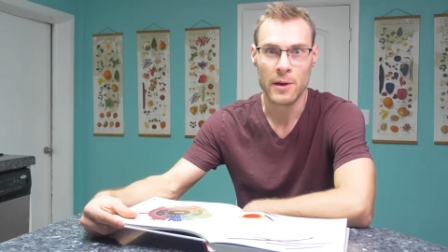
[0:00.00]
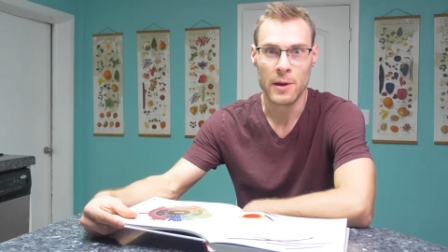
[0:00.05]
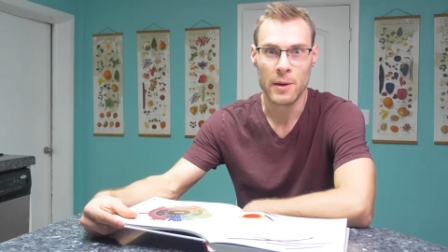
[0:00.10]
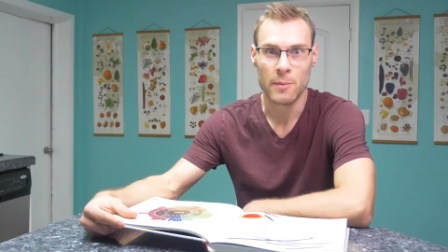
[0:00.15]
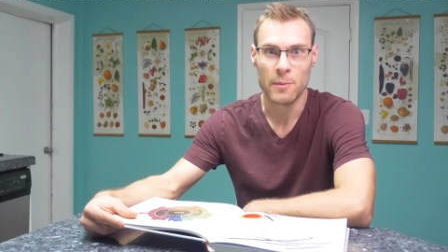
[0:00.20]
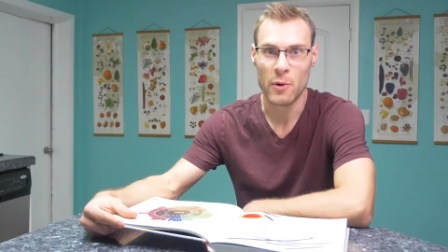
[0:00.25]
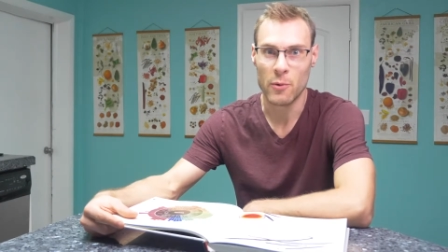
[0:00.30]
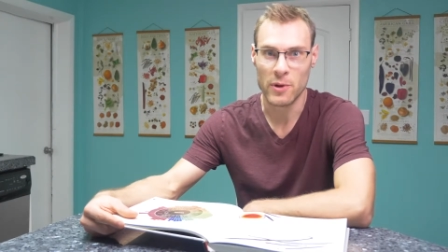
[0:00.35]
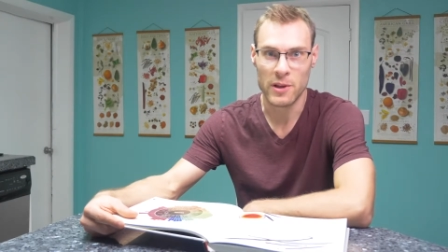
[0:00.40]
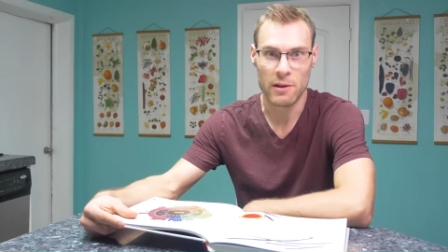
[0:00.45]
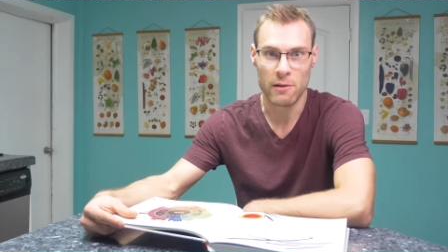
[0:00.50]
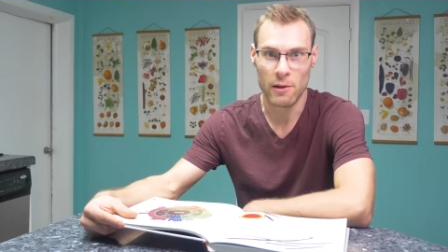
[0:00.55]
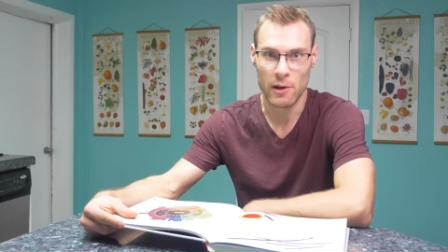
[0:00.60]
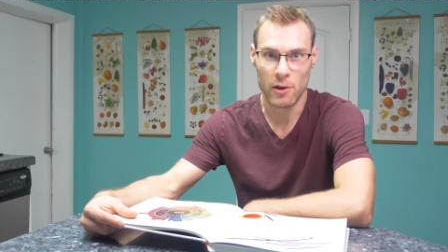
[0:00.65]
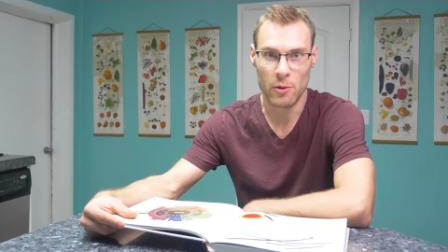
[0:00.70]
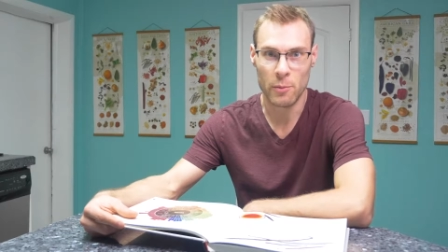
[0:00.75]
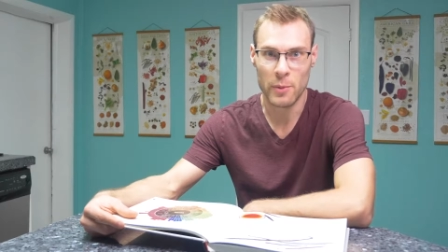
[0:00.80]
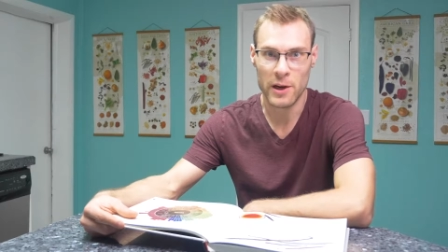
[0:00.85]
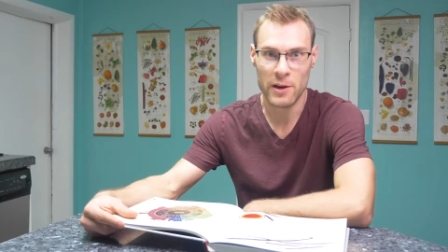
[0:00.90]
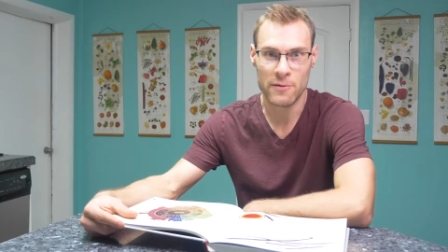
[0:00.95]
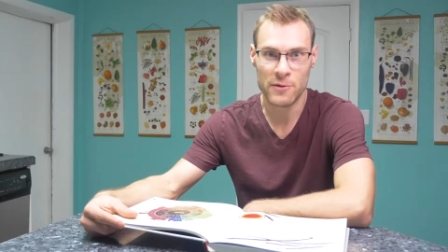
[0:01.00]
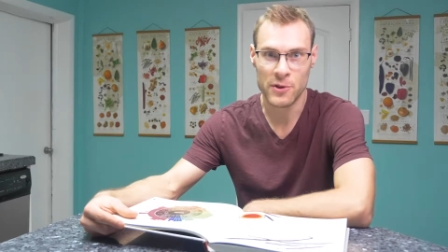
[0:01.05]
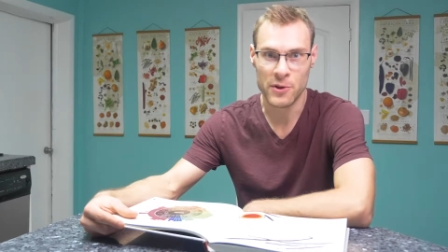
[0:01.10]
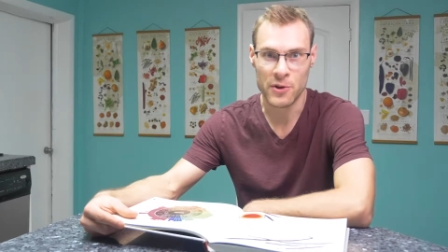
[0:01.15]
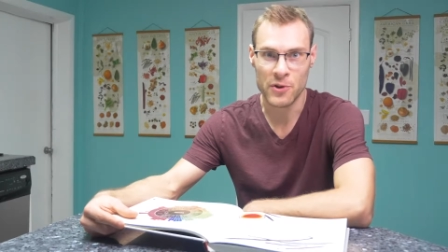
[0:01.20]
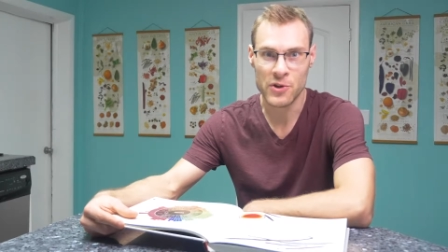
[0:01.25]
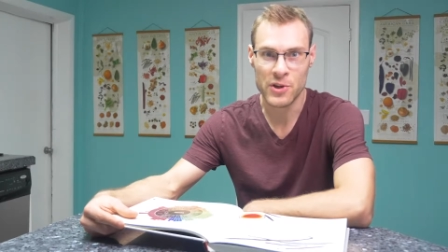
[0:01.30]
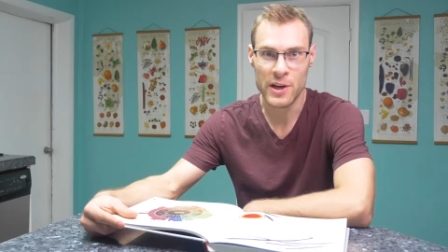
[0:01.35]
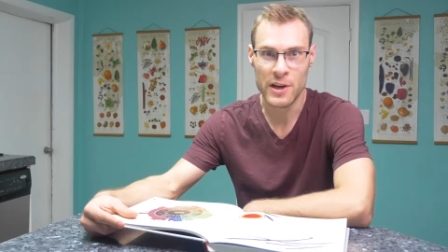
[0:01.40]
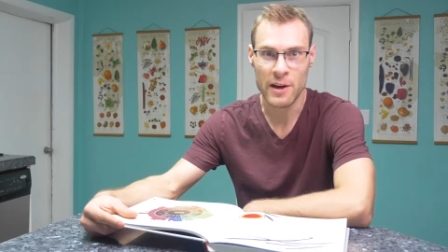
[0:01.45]
but with a little bit of
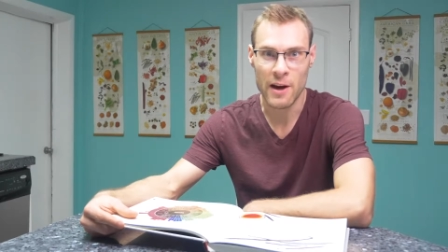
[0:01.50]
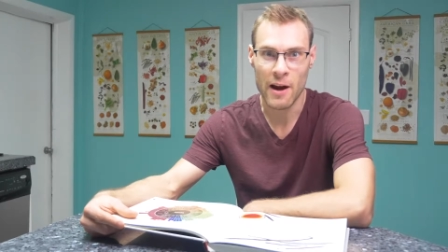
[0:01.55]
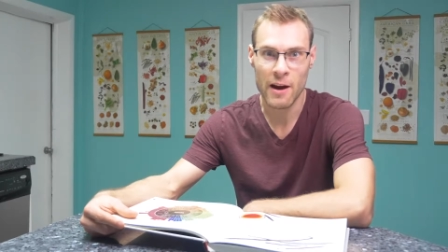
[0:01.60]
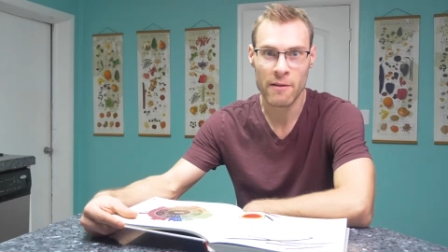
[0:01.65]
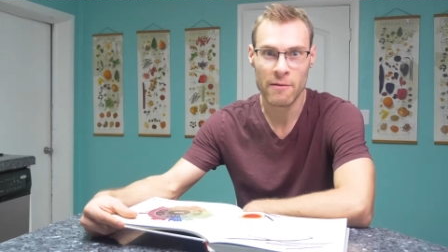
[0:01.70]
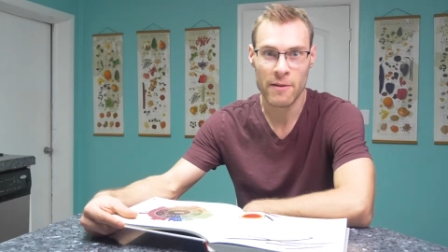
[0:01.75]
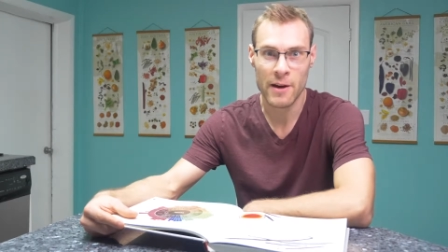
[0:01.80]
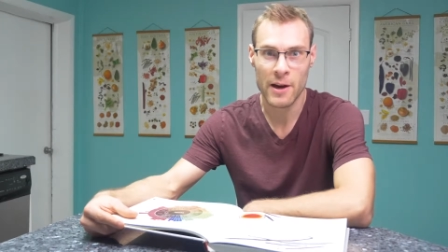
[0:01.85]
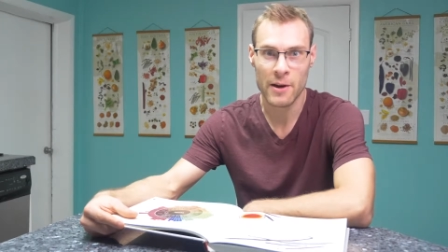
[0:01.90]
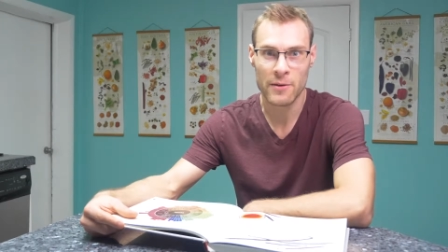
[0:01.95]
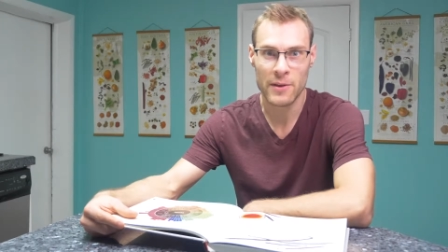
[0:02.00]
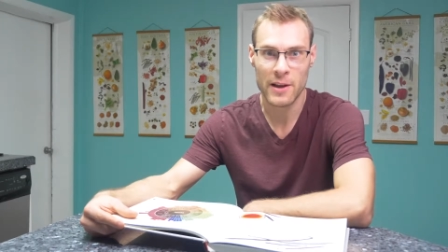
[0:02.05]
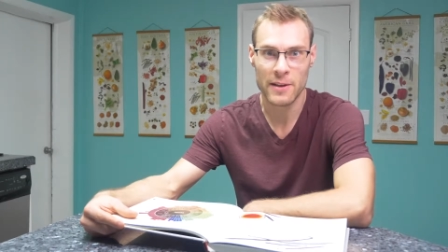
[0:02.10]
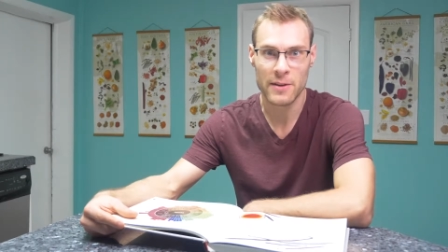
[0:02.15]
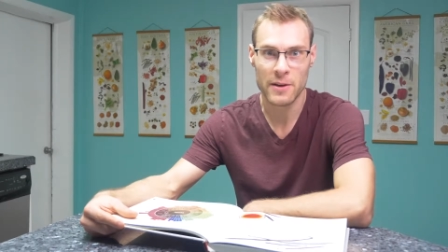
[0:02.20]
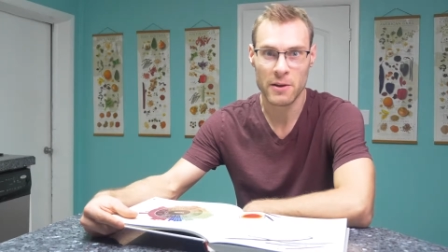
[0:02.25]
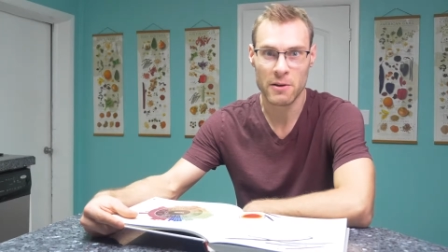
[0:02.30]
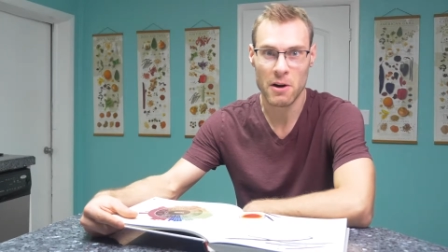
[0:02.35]
searching, I found that there